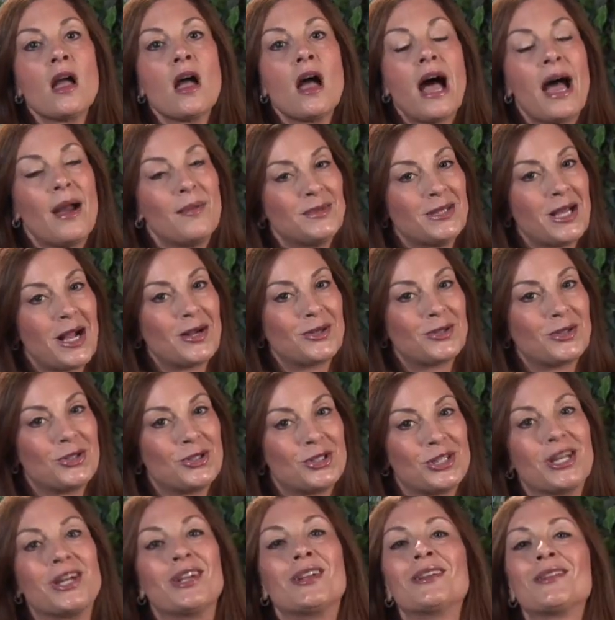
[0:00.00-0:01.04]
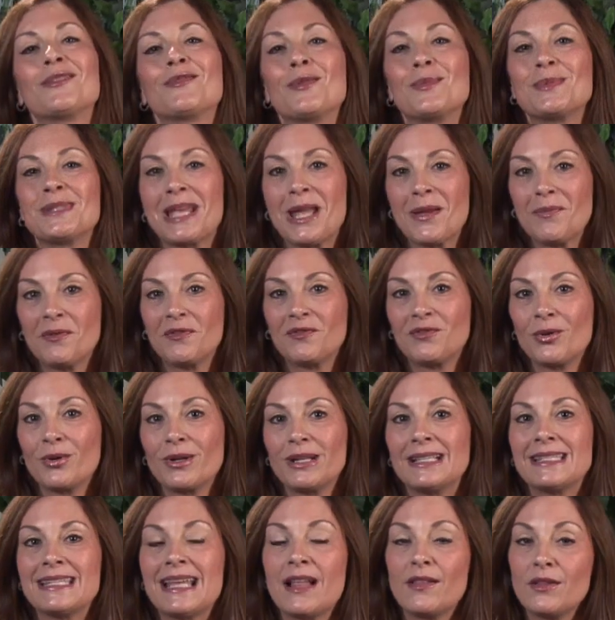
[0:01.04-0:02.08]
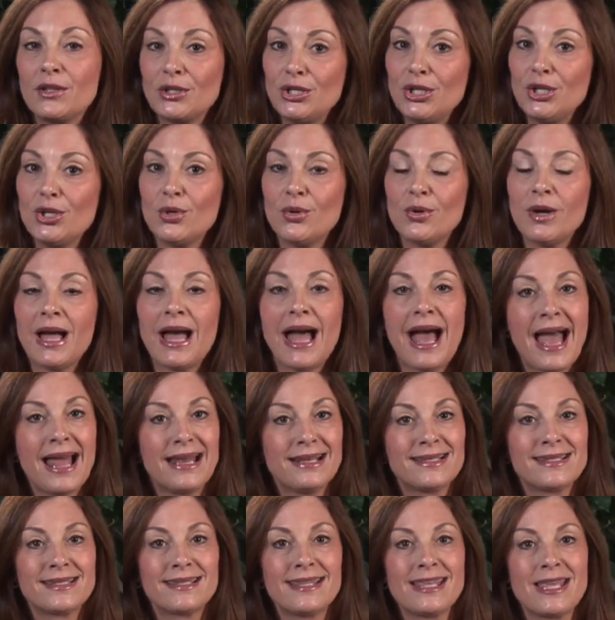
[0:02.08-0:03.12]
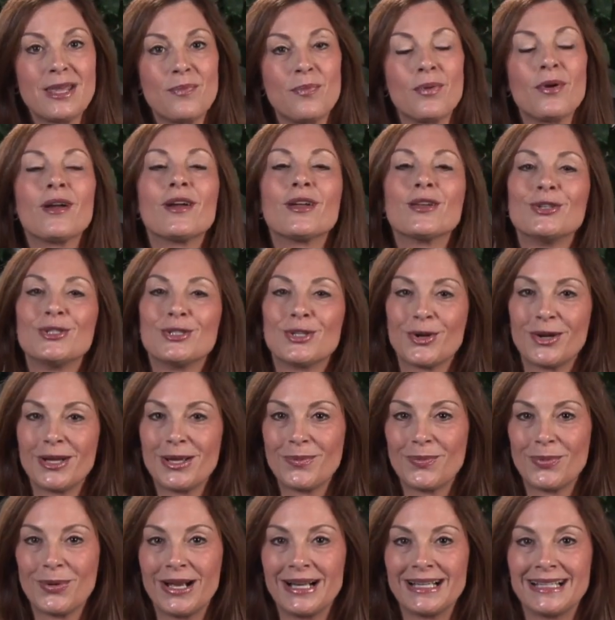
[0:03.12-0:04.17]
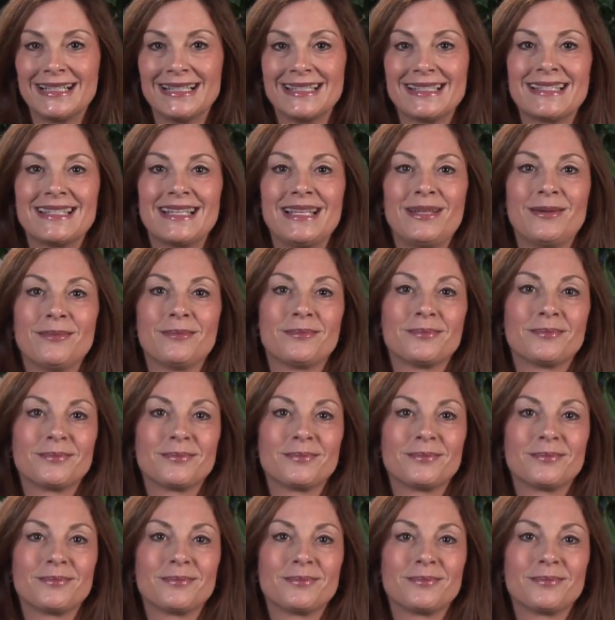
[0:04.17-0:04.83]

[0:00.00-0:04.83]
I'm Dr. Jill from Tampa, Florida, telling you how to sleep during pregnancy.